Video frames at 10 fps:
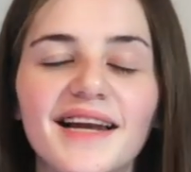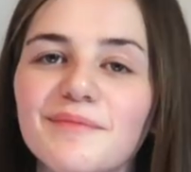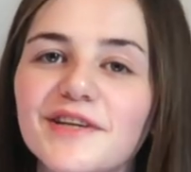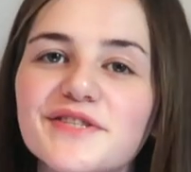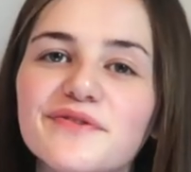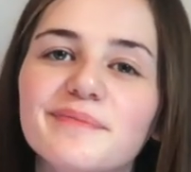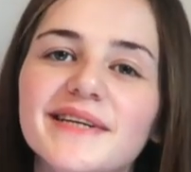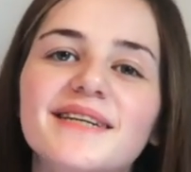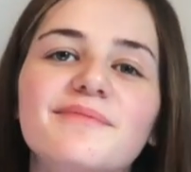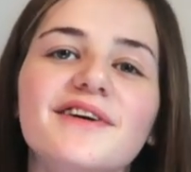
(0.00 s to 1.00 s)
Hello beautiful
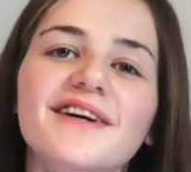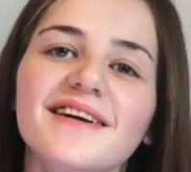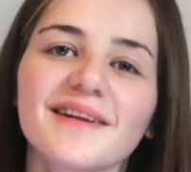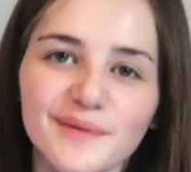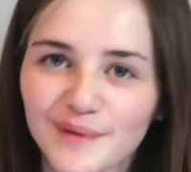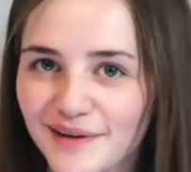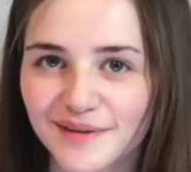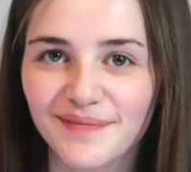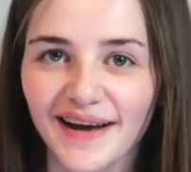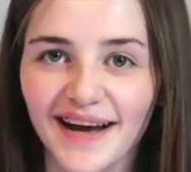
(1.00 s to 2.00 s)
people,
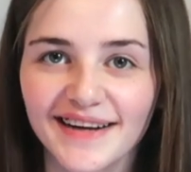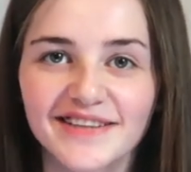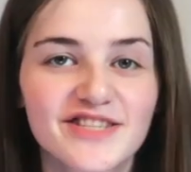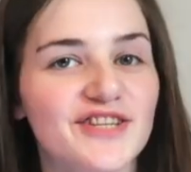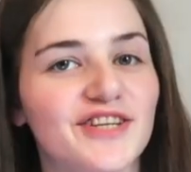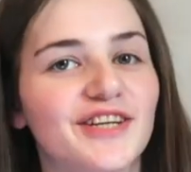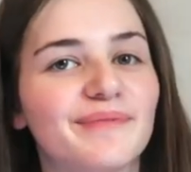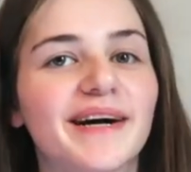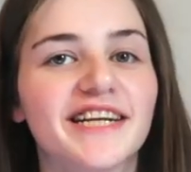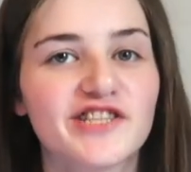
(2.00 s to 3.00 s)
welcome back
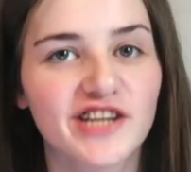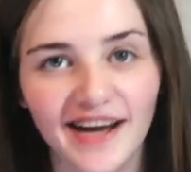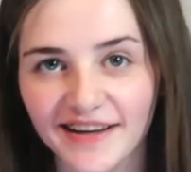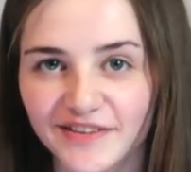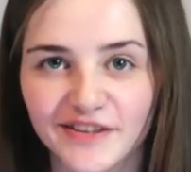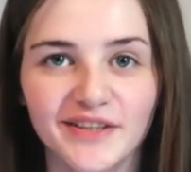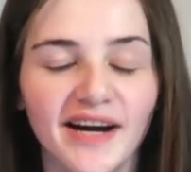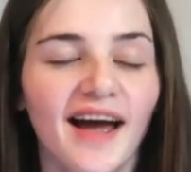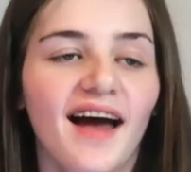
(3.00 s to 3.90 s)
to my channel.